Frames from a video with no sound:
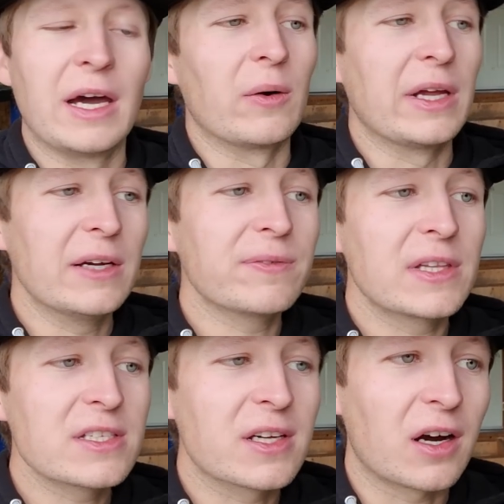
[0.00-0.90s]
Now, if
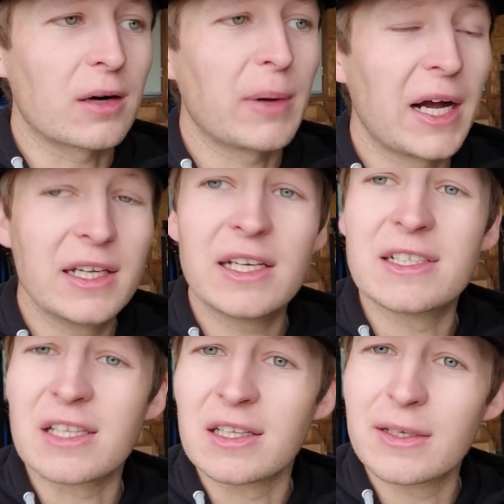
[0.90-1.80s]
this carbide
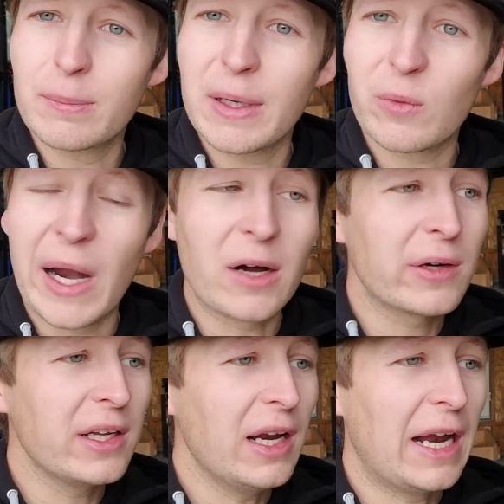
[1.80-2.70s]
is a little bit
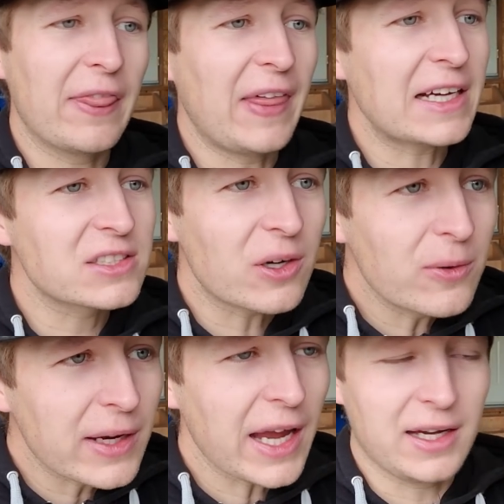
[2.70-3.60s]
rounded, that's
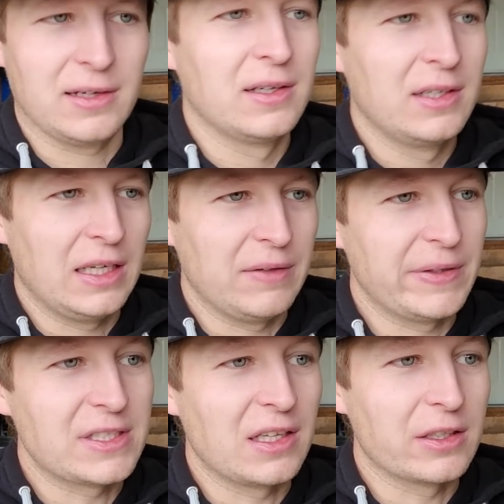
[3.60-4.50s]
okay. If
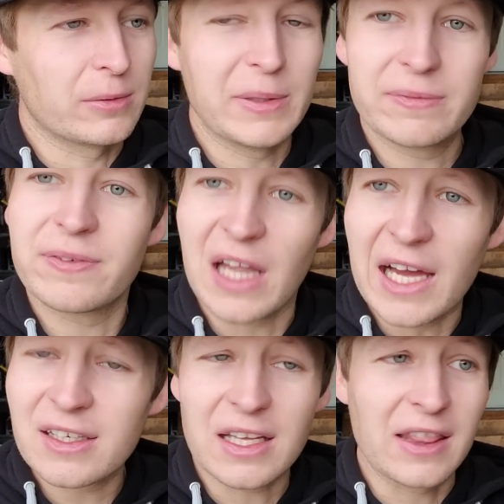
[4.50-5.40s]
it's a little bit
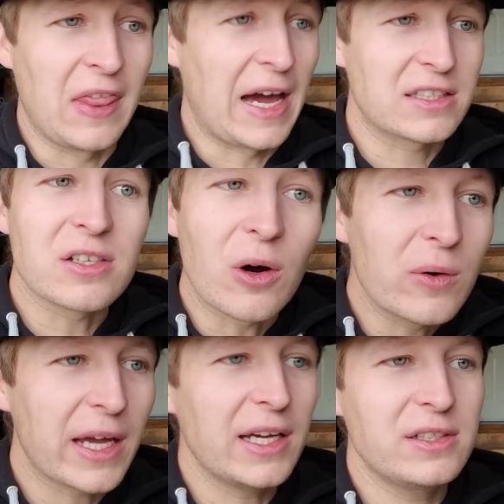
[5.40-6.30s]
flat, that's
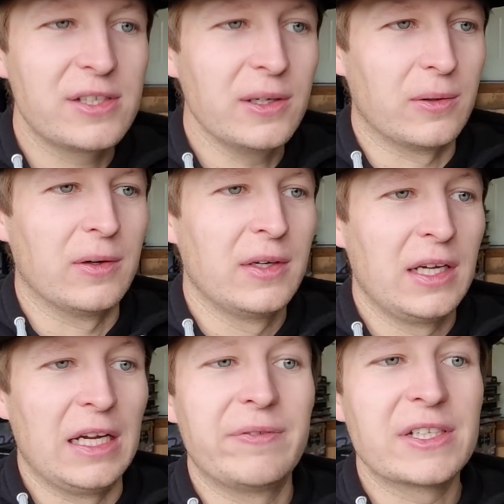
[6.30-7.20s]
okay too.
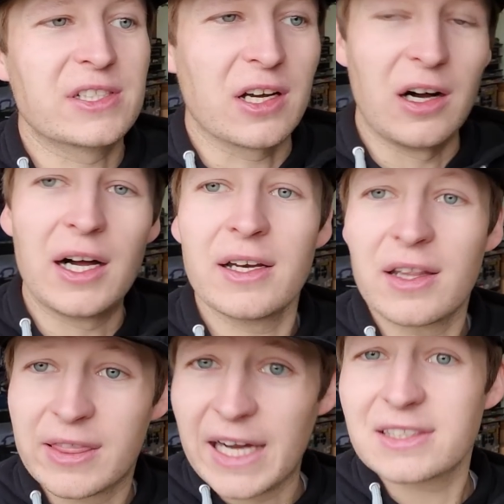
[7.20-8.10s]
If it's gone,
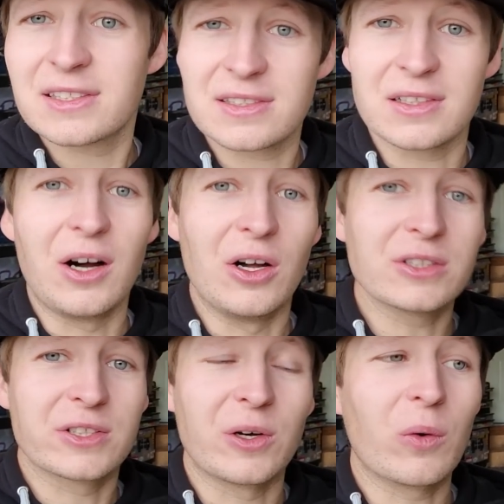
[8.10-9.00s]
that's
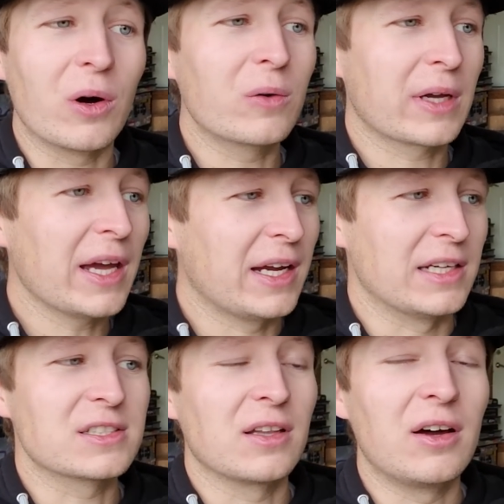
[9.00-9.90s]
also okay.
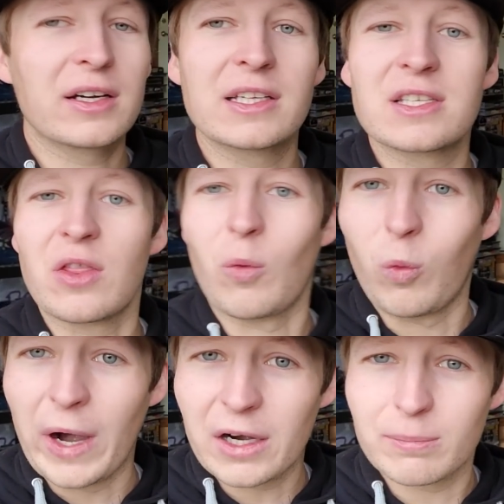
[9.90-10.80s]
As long as the
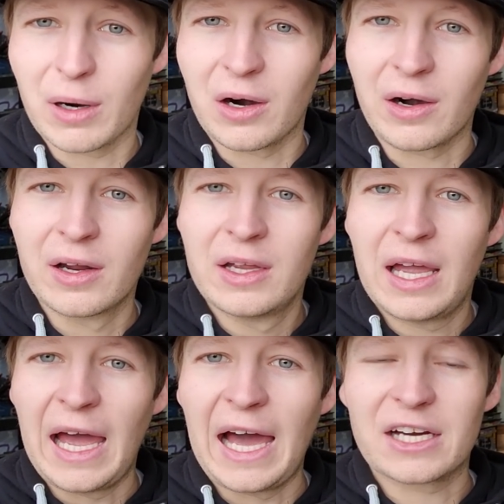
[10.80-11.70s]
wear bar
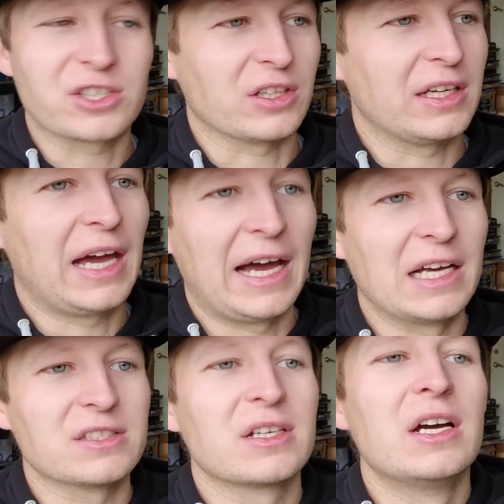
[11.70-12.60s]
actually
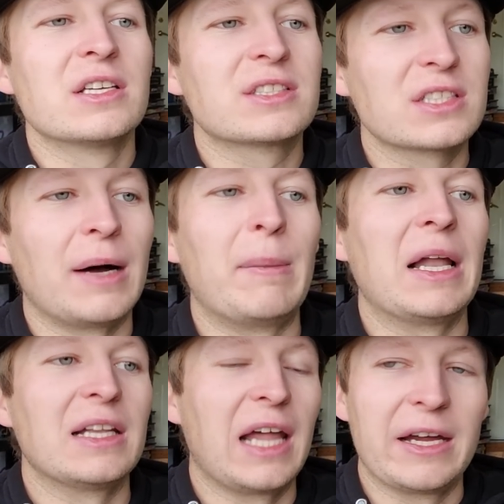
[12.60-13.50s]
has some
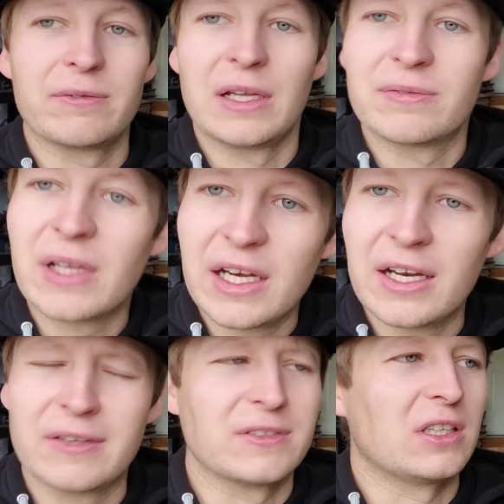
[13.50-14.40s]
life left in
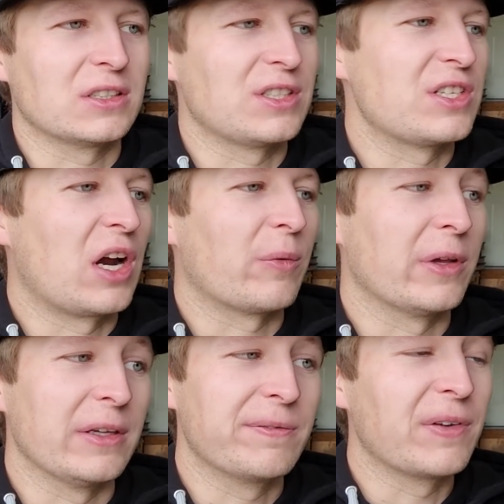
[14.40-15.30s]
it, as long as it's not
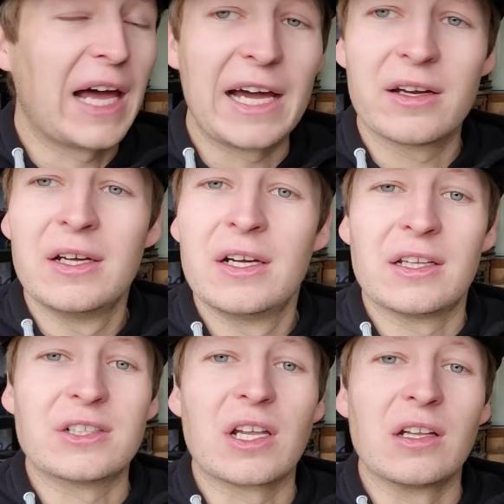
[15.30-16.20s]
really flat.
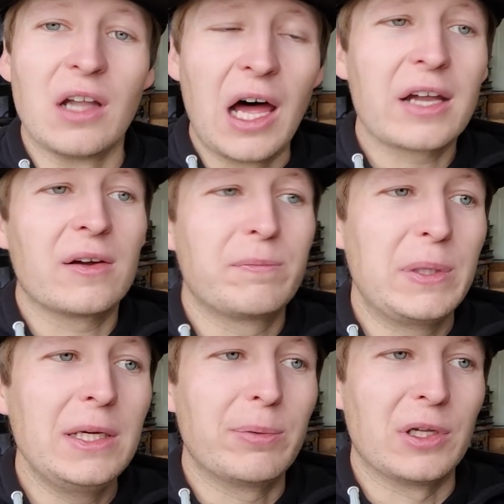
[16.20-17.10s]
There's a lot of
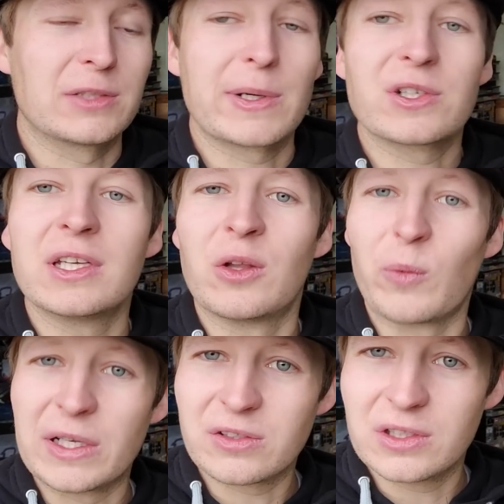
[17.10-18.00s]
people, especially in the
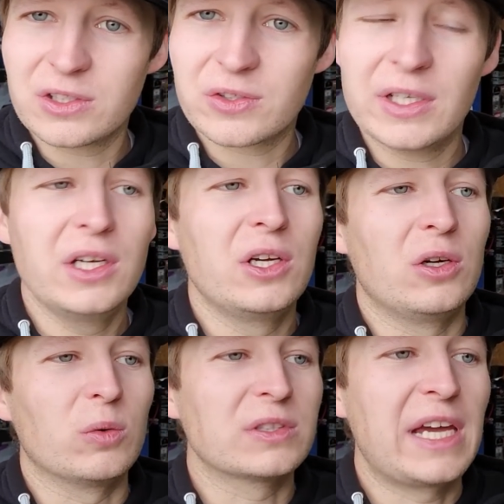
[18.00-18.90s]
rental industry,
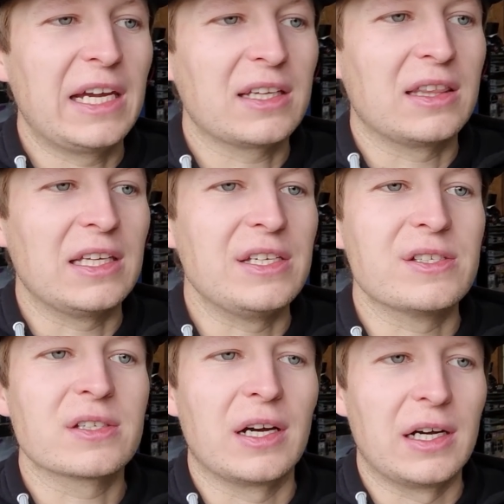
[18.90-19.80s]
who will take
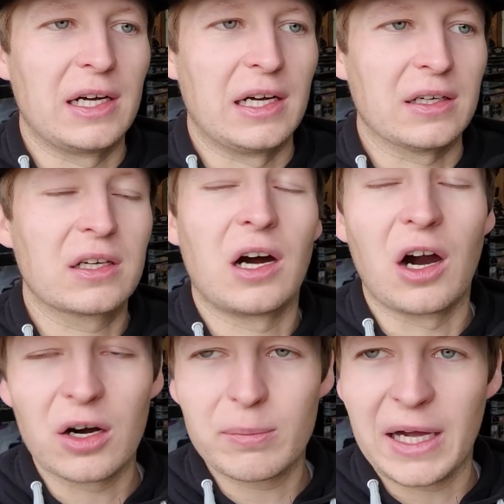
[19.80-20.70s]
these
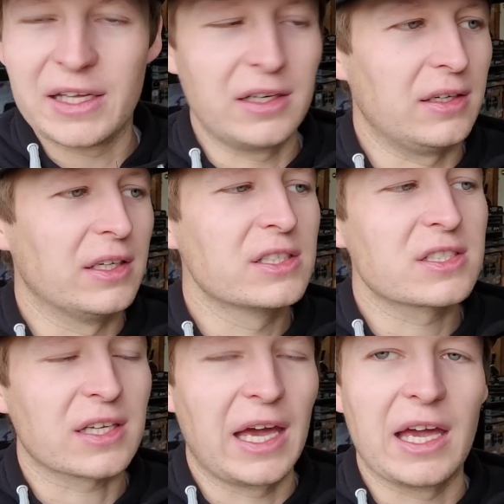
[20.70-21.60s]
carbided
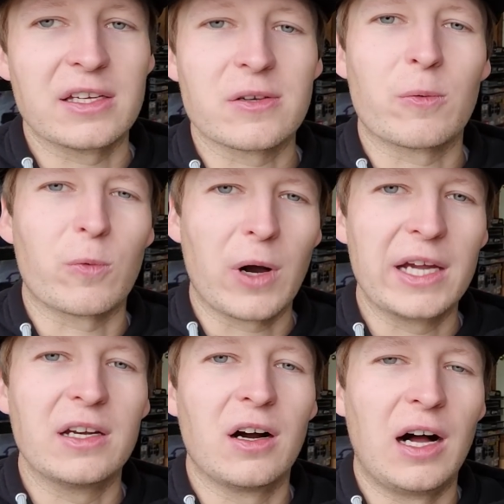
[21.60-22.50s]
skegs
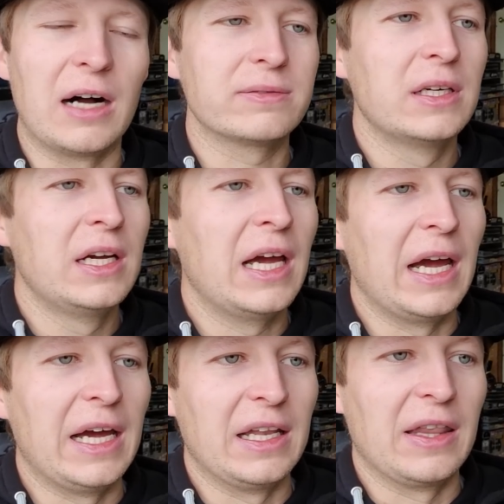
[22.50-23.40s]
right off,
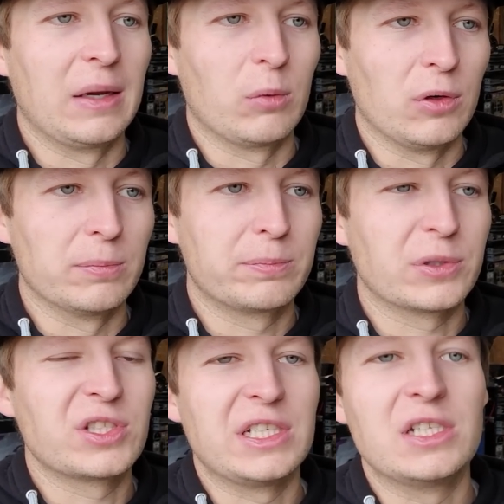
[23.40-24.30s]
and they will
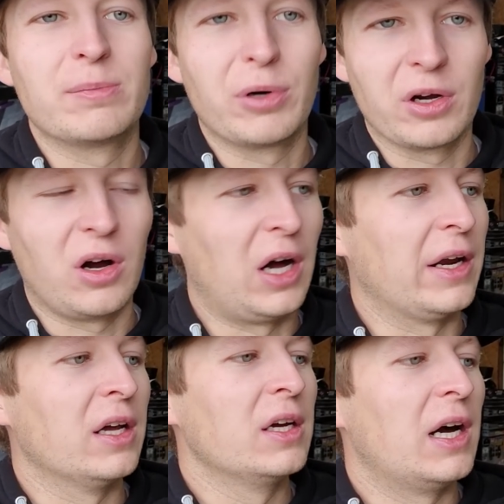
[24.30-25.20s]
proceed to put on